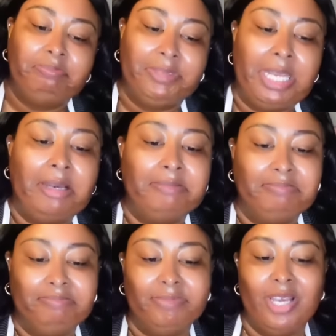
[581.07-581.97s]
Yeah.
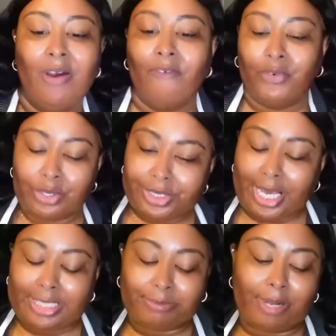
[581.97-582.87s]
Full
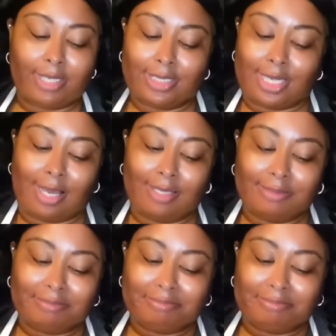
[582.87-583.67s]
size product, y'all.